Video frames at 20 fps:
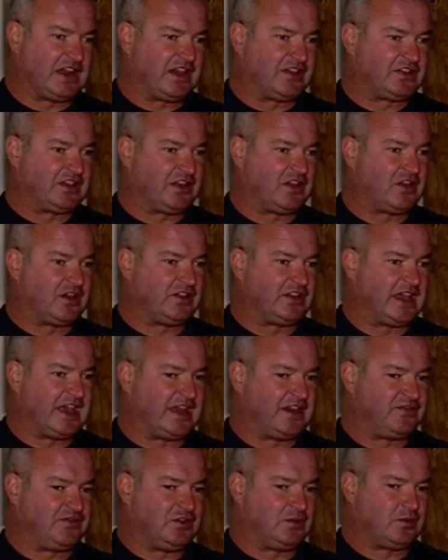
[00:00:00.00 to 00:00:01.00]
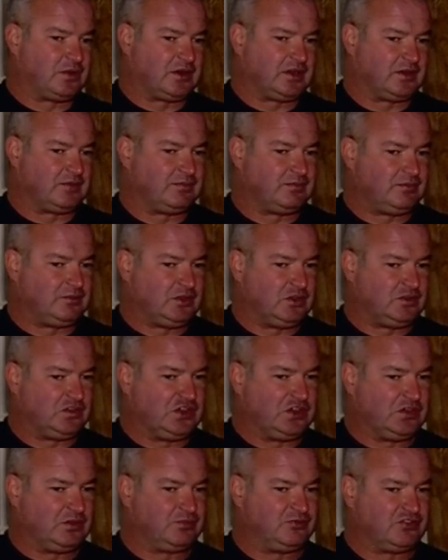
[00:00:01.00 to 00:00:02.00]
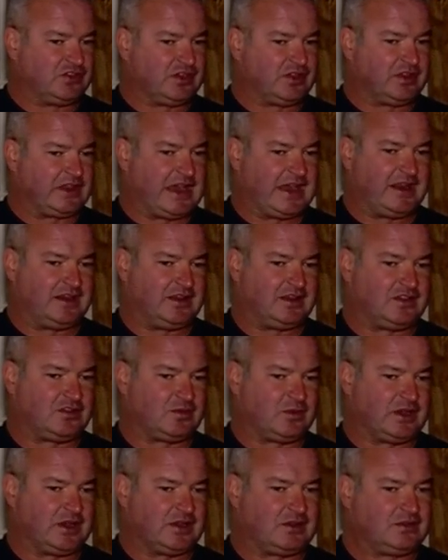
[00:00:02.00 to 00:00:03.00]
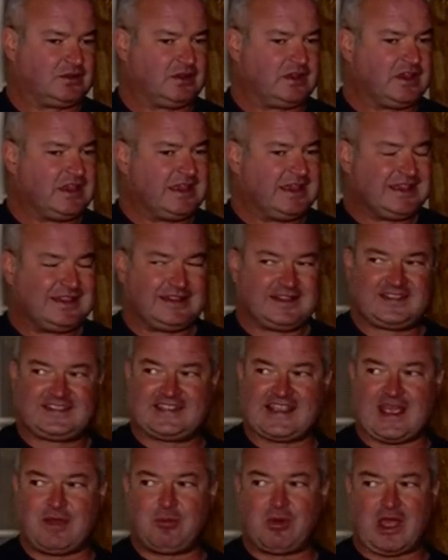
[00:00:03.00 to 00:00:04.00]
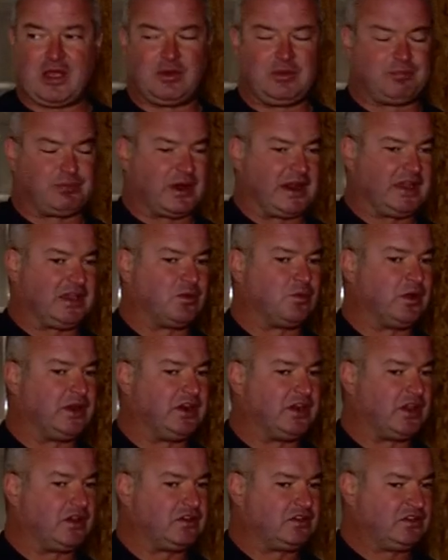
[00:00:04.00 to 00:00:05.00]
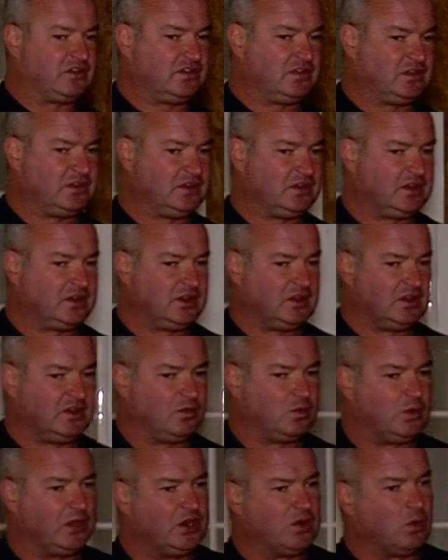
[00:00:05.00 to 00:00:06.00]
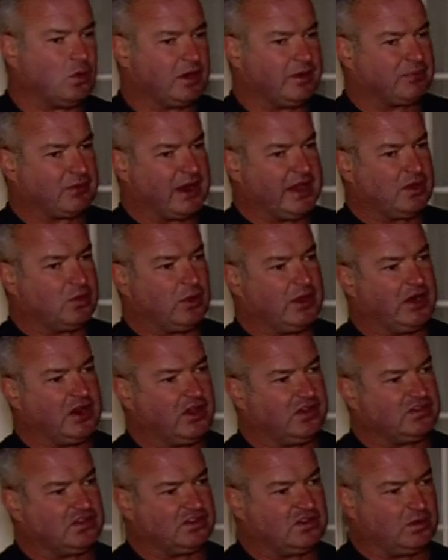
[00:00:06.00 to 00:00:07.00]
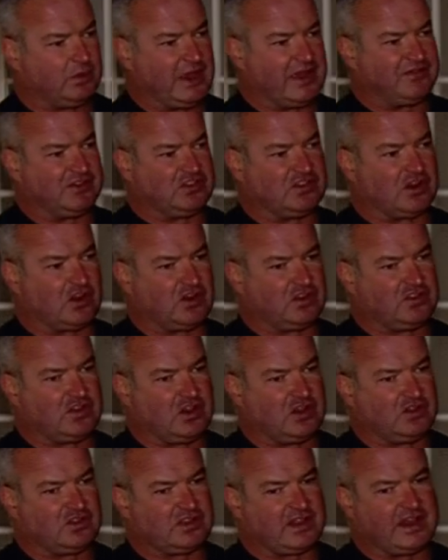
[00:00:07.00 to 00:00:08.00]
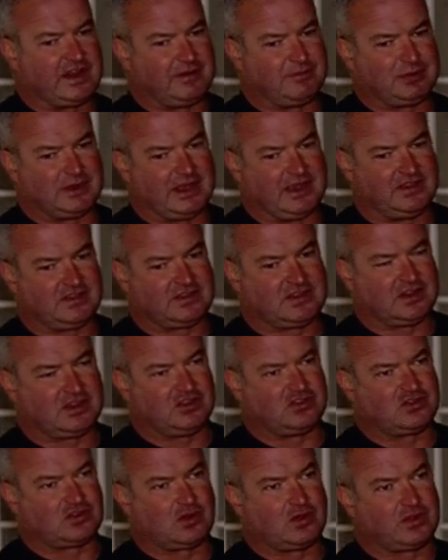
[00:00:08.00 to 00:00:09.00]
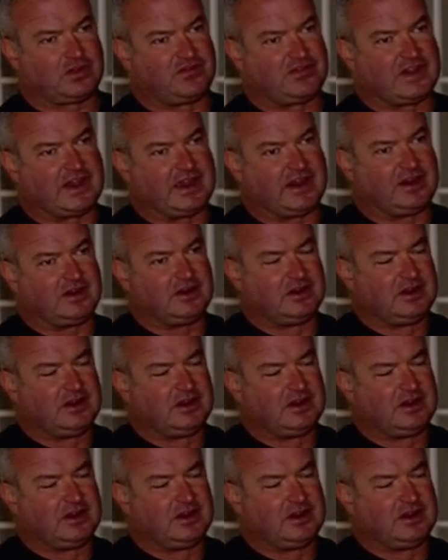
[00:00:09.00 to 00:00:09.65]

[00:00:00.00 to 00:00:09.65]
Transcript: out there on that if you want to YouTube drill that as well. The same way with breaking windows. We don't want to break windows until we have a charged hose line in place to control the fire.